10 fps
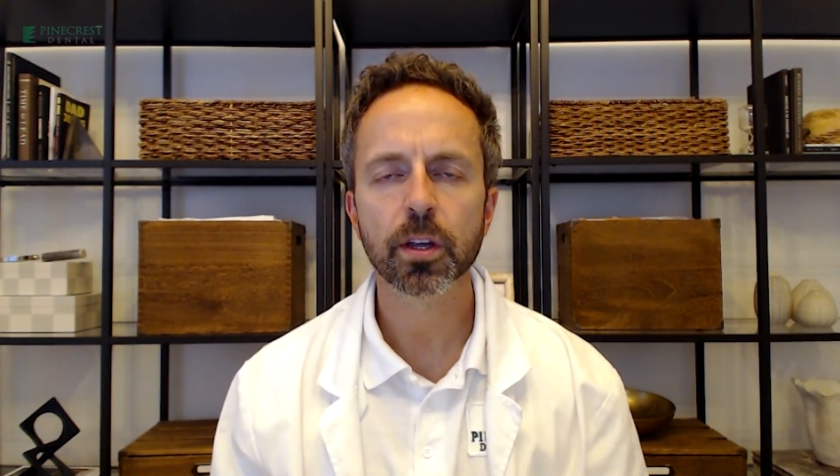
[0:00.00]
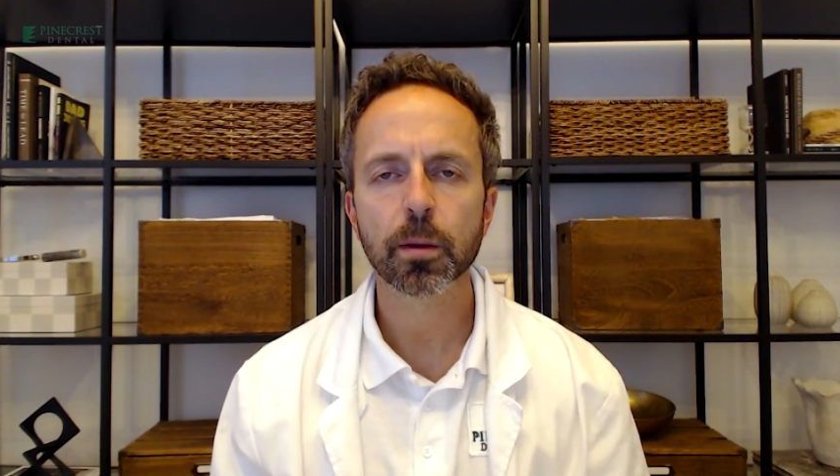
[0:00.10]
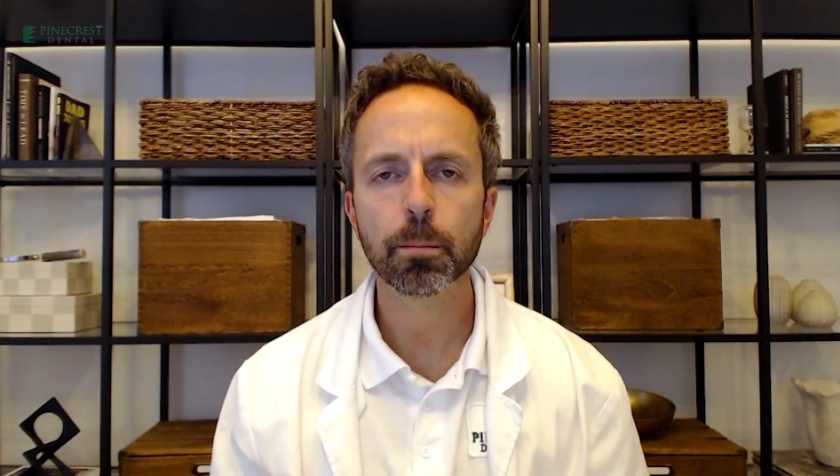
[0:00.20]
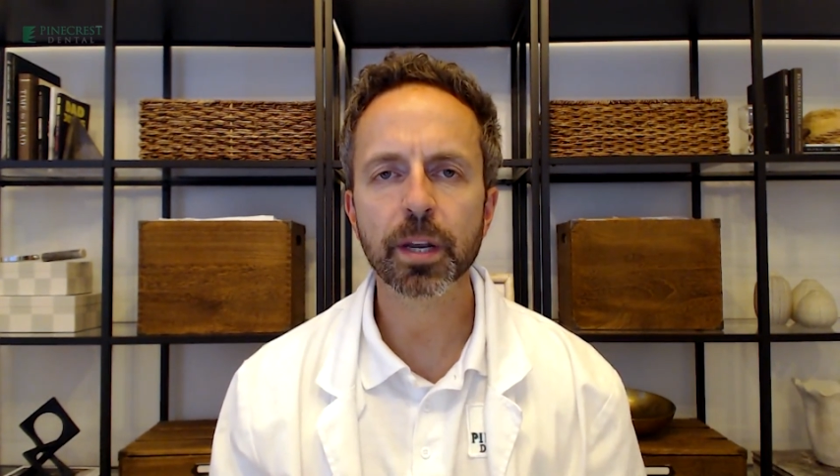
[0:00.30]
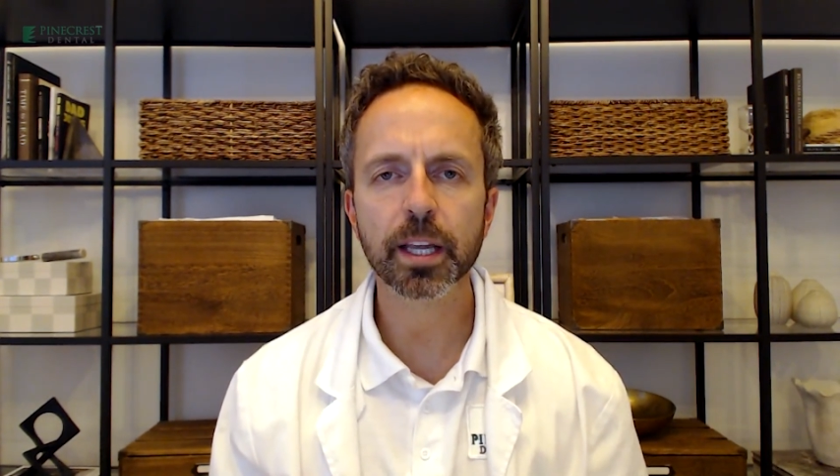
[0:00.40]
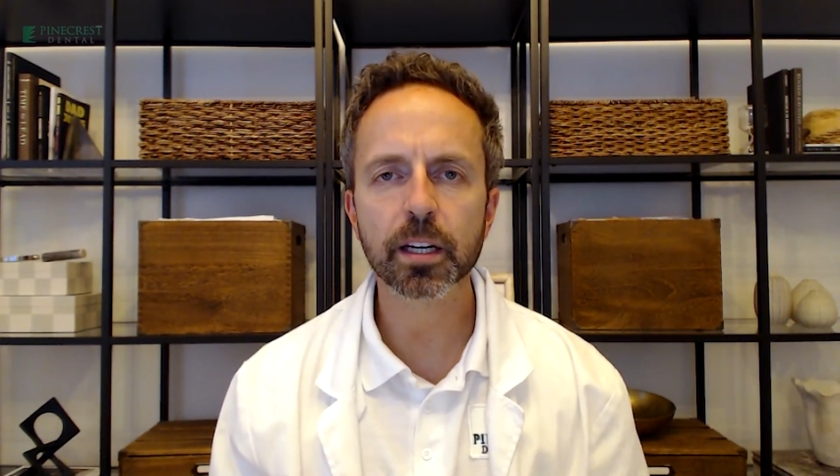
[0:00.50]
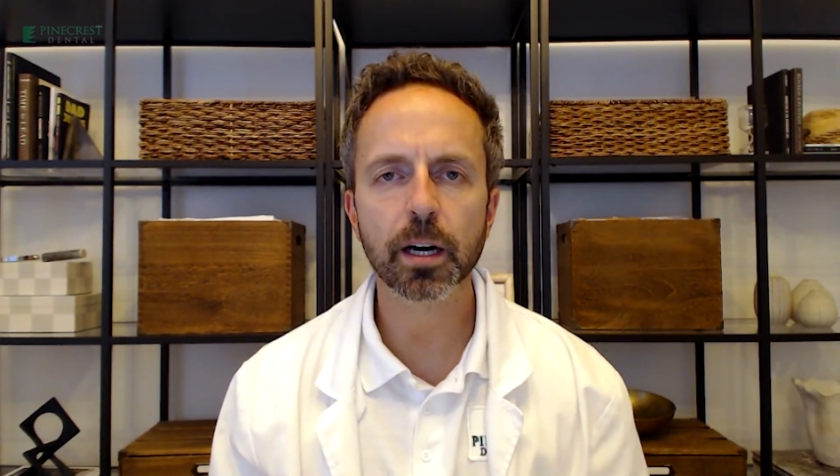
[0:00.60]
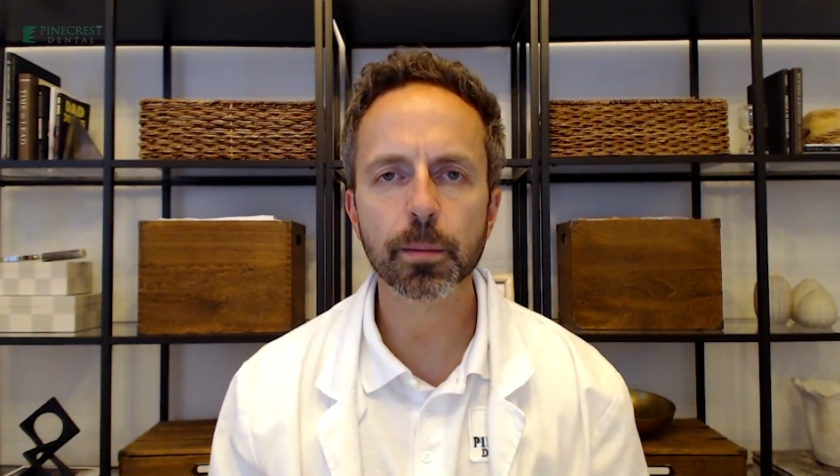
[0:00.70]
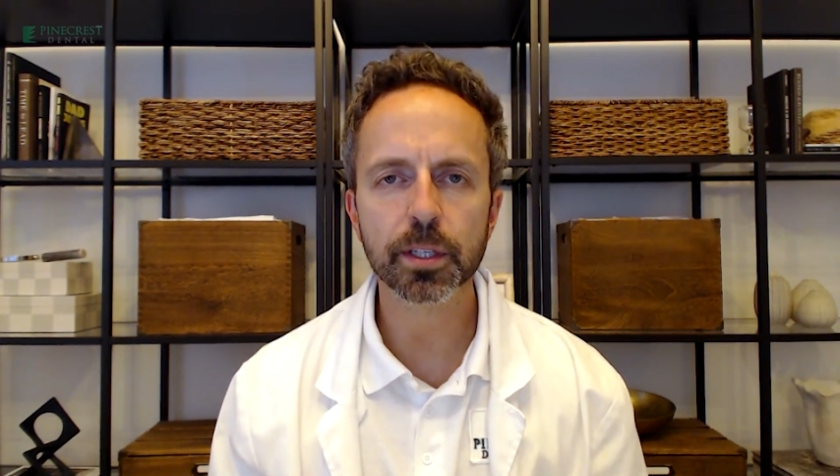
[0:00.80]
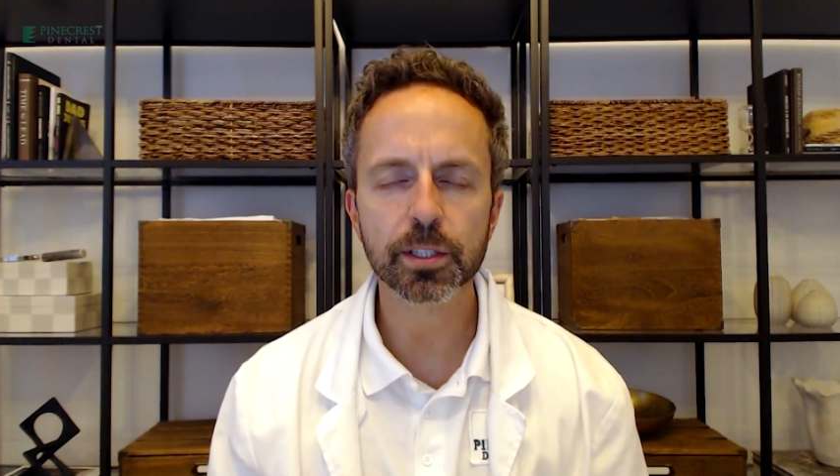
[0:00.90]
many
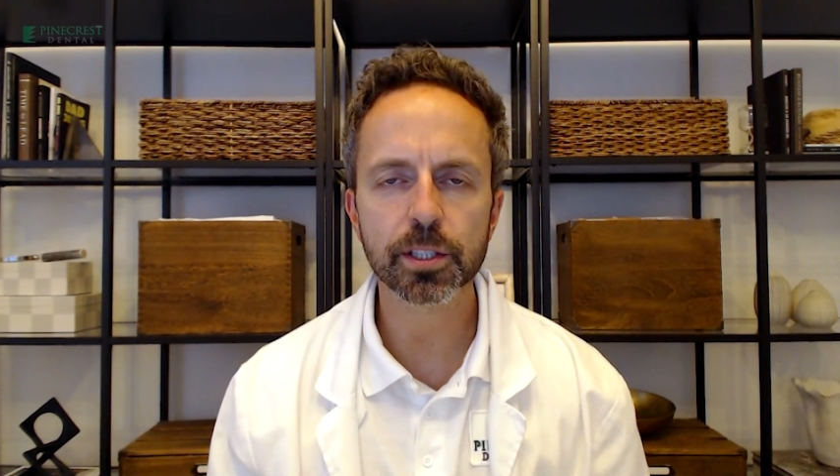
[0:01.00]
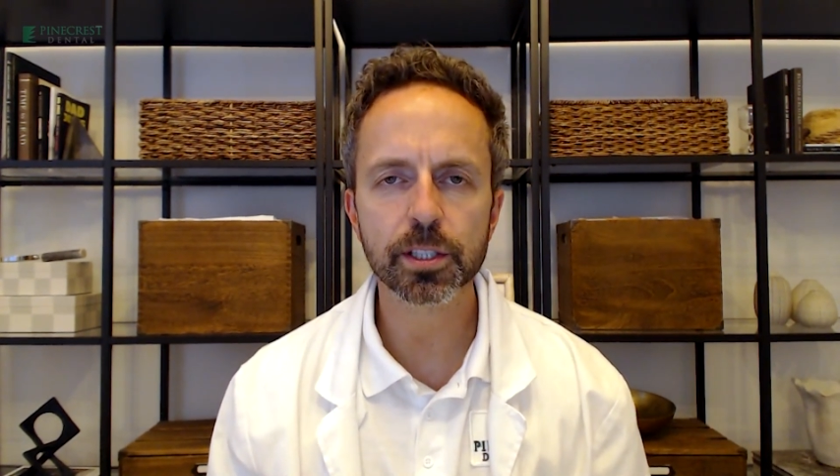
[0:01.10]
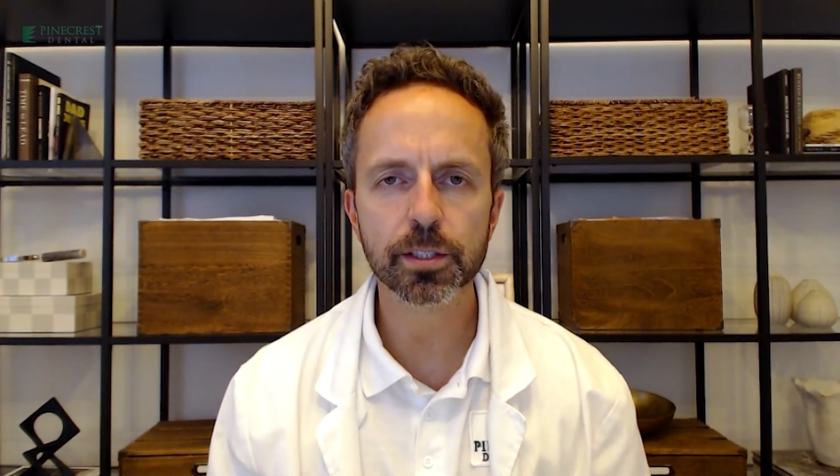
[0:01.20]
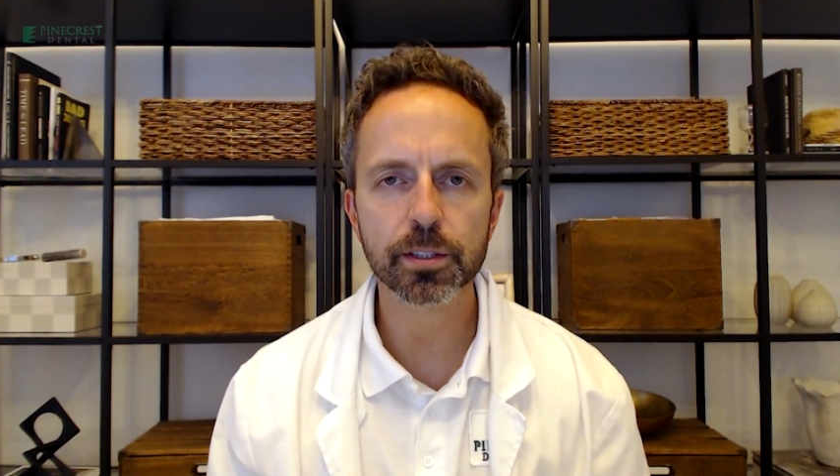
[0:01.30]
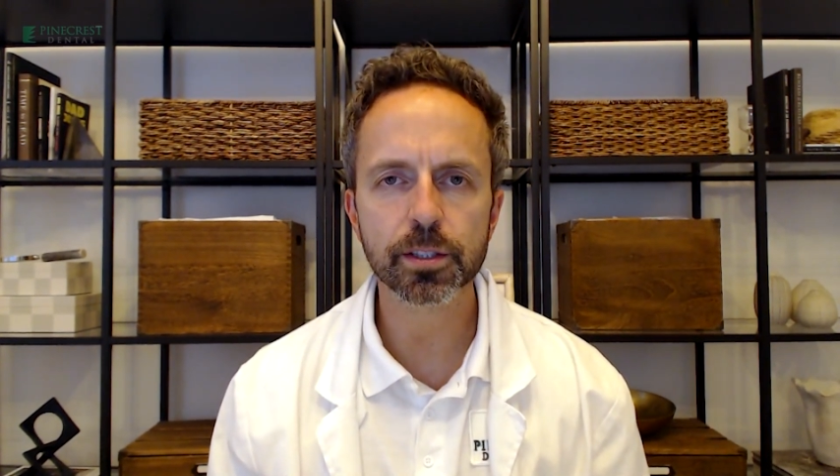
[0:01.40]
common diseases